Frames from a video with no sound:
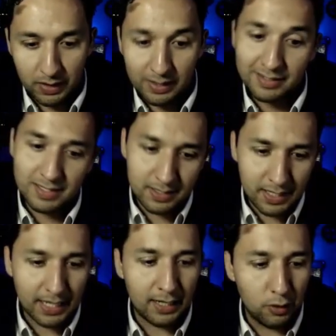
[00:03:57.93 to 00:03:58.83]
it's
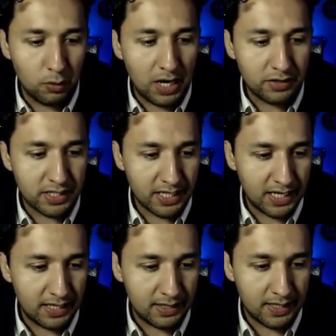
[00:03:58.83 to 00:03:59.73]
taking a little while to
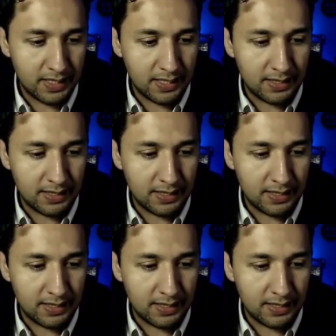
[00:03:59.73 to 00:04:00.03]
get the,